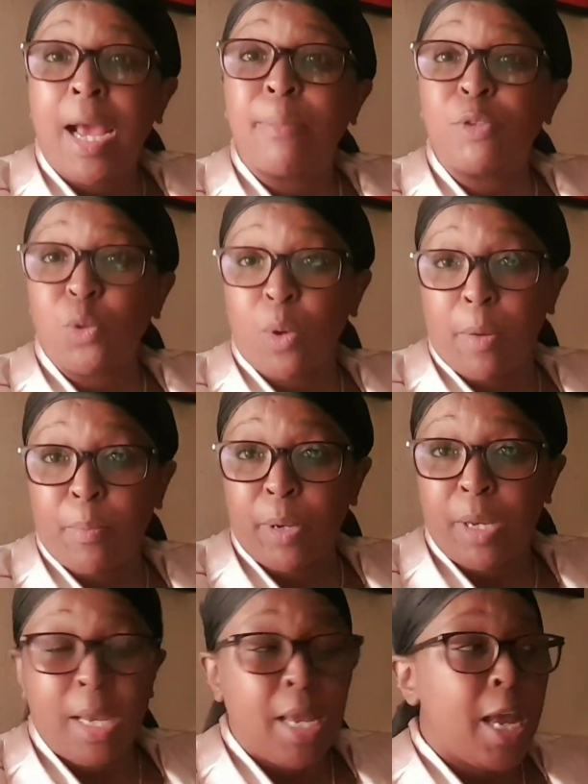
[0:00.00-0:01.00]
I'm so
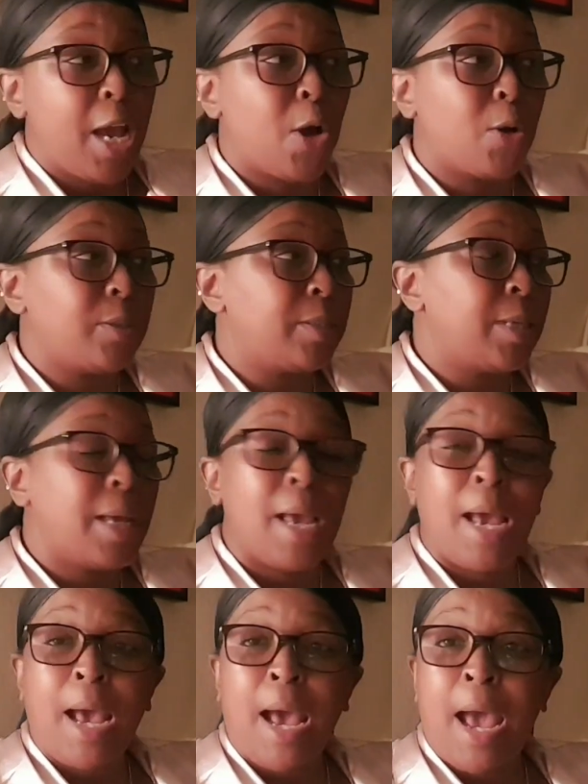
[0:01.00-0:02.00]
happy because
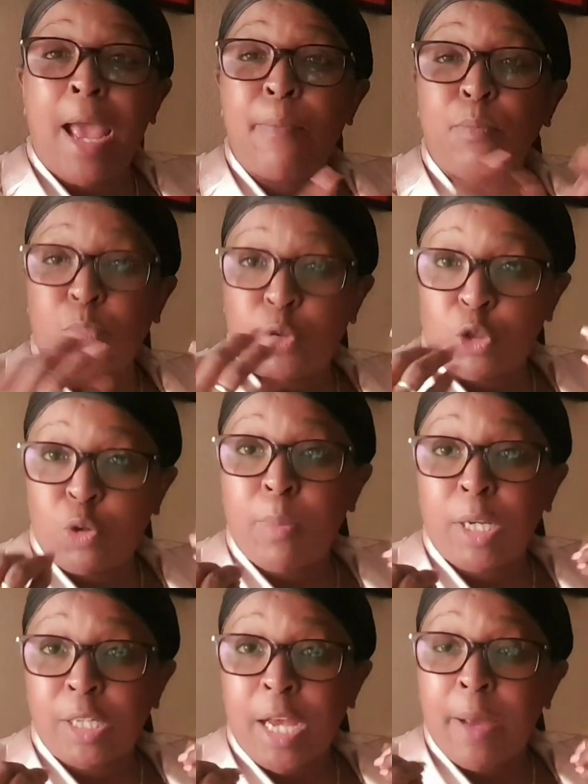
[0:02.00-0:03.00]
I'm too
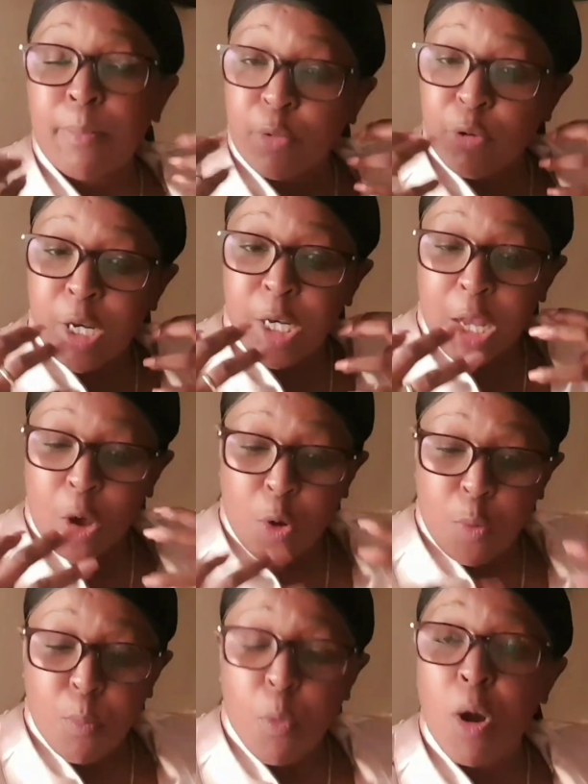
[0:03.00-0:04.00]
much. I'm really
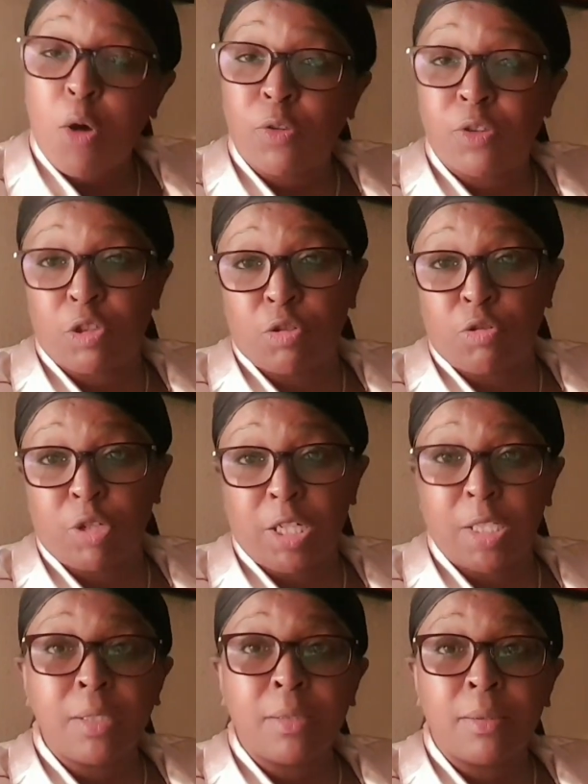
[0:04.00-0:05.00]
now more
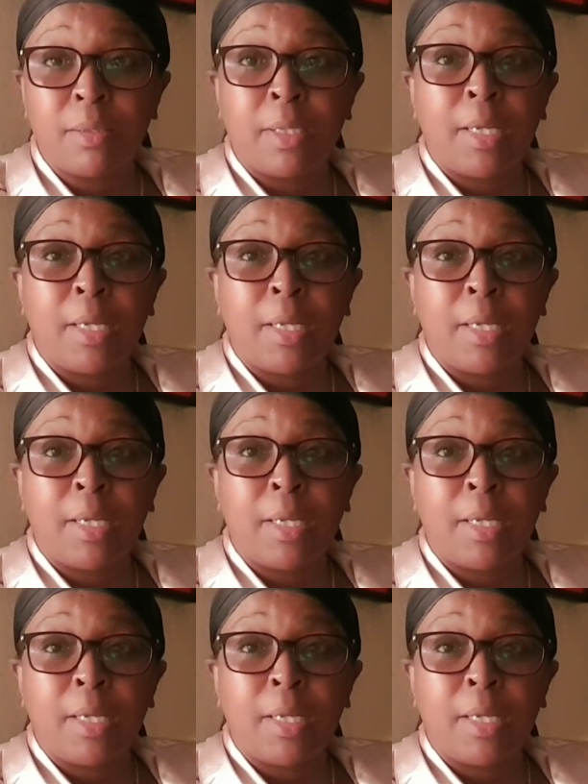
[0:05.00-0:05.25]
concentrating.